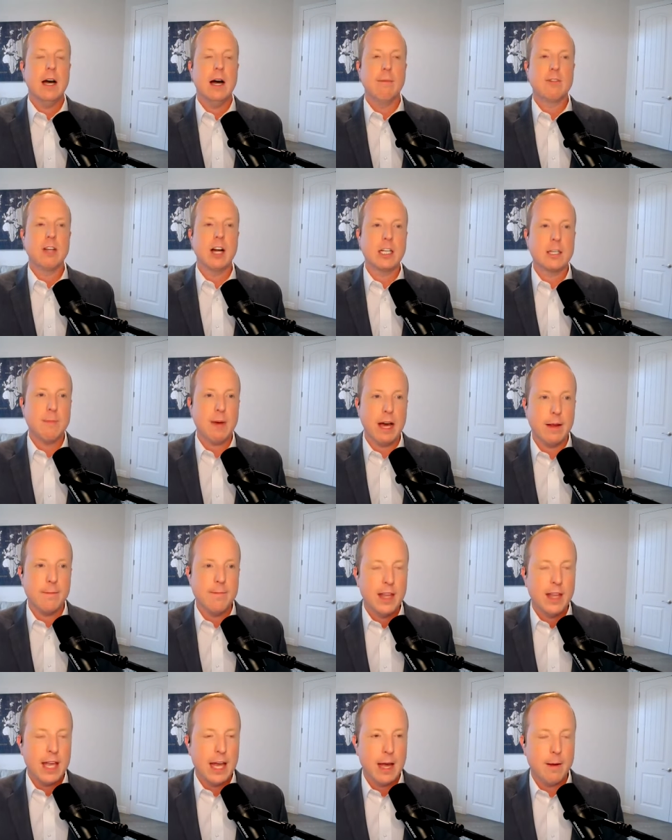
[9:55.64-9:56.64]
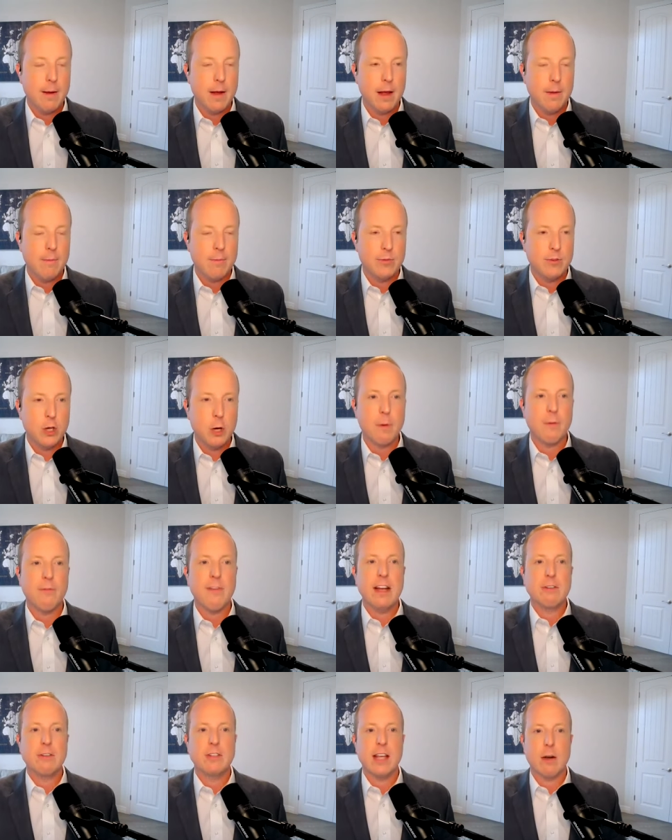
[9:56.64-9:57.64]
Um, talked about uh, uh, two
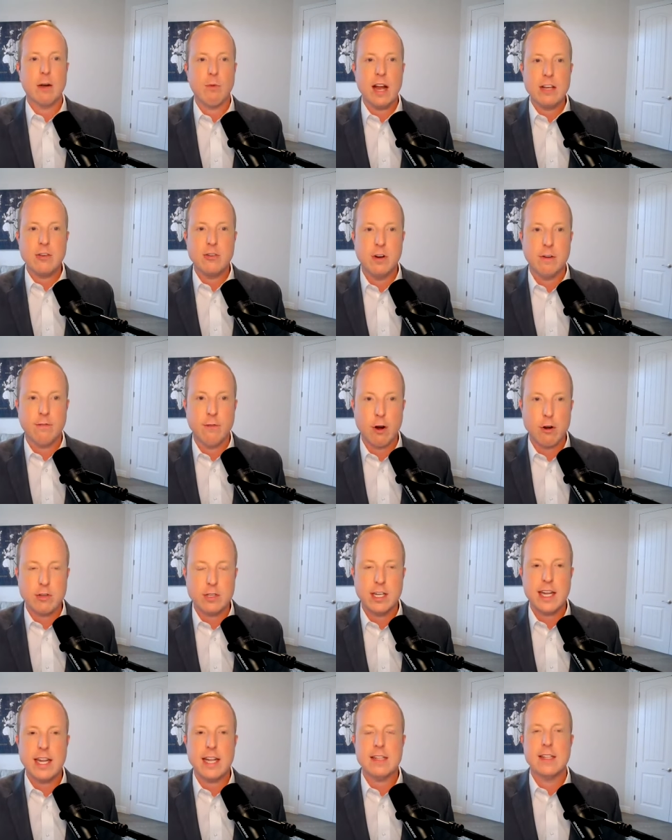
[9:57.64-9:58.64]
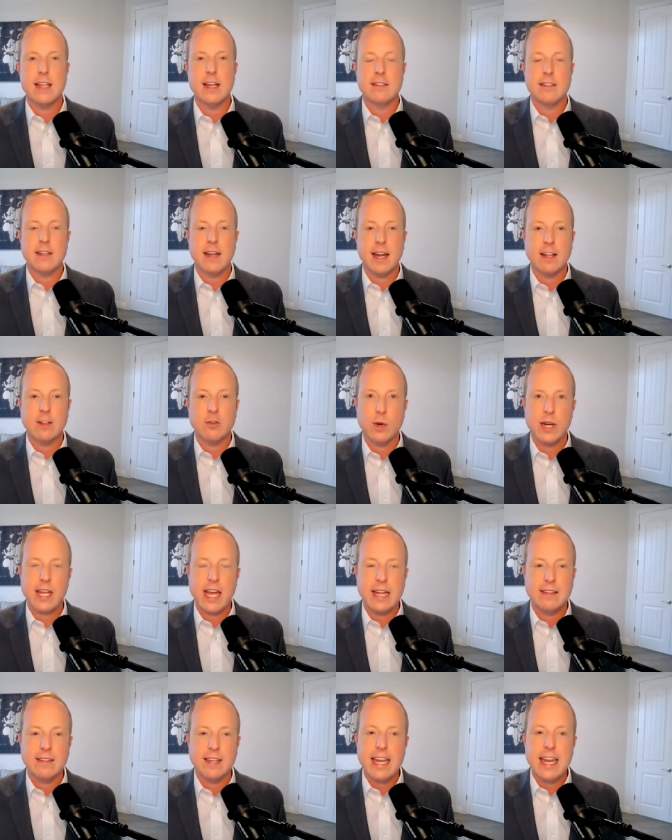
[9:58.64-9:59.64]
professors at a Rice University did a study in twenty
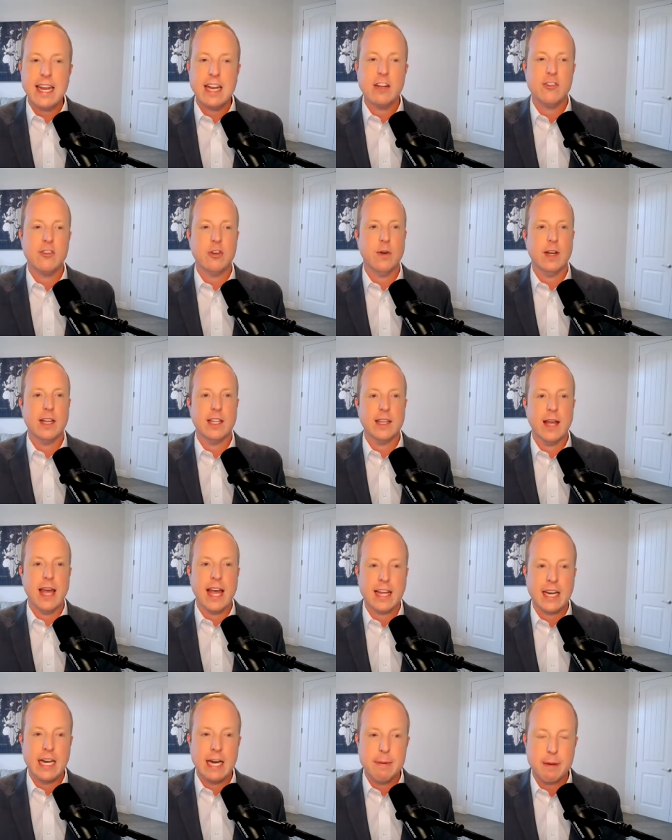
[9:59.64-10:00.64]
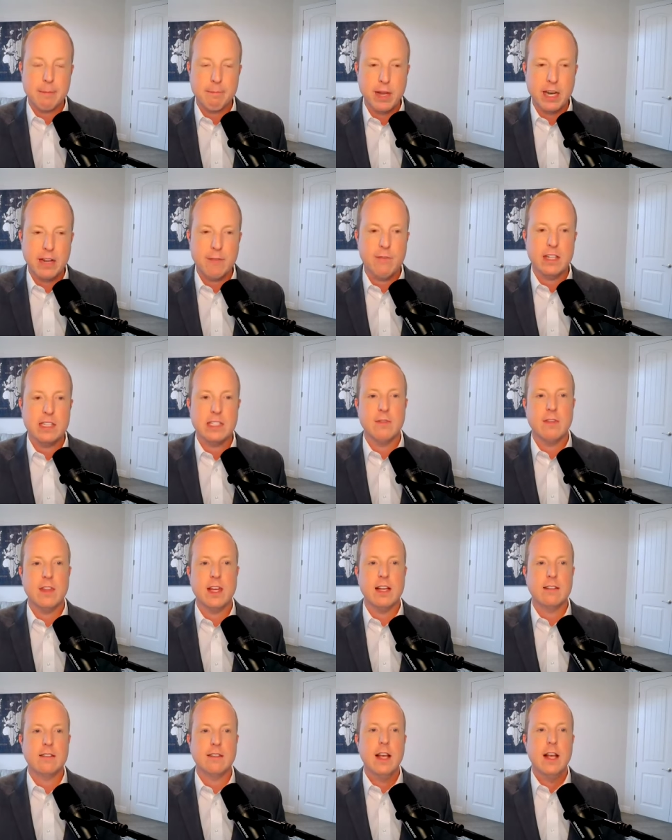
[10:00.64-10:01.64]
eighteen Cain showing the economic benefits of
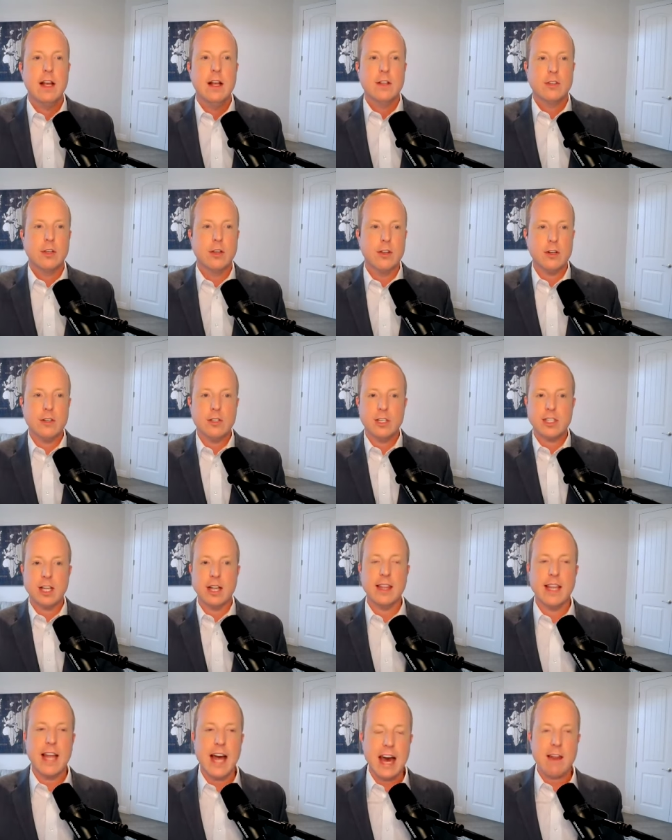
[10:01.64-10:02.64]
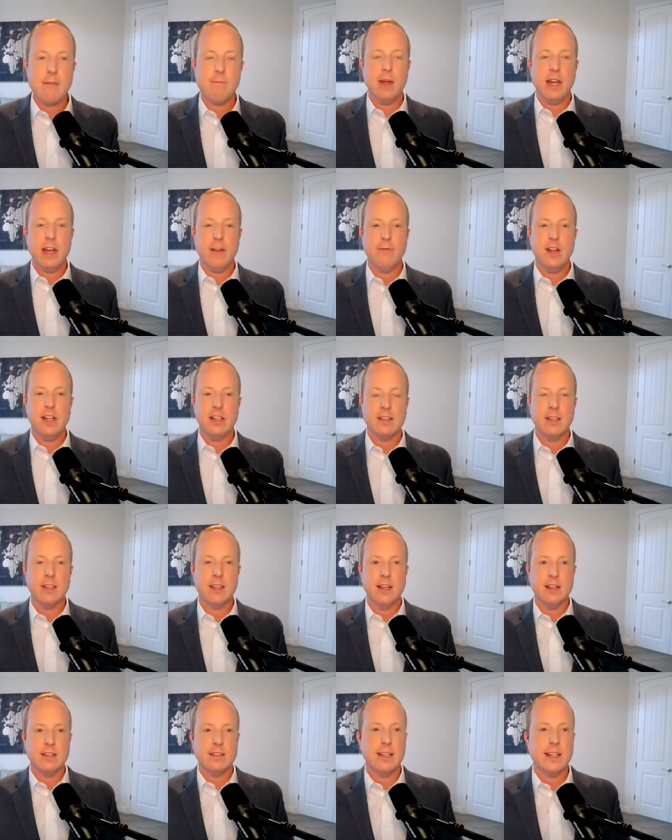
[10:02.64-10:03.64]
this. So there's just a lot of benefits to
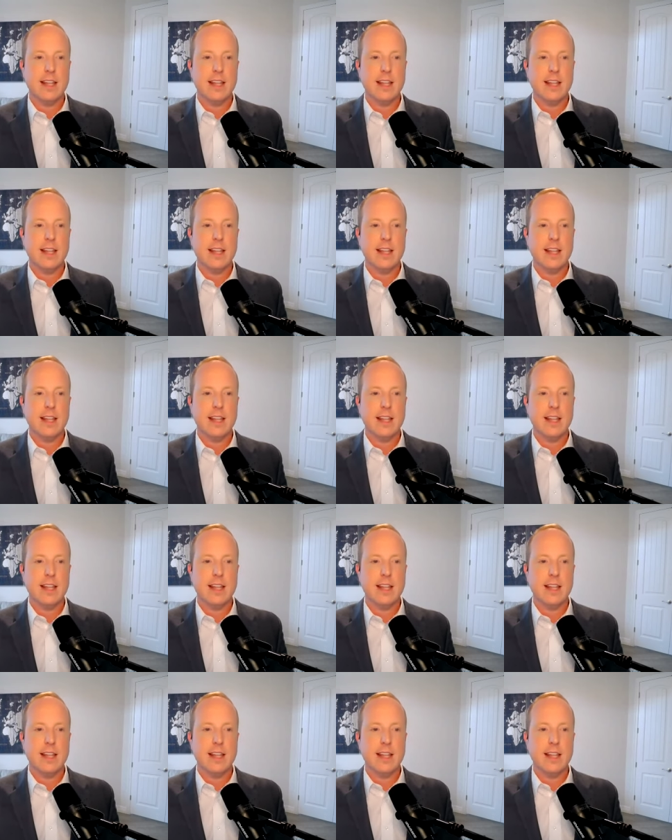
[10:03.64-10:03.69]
this.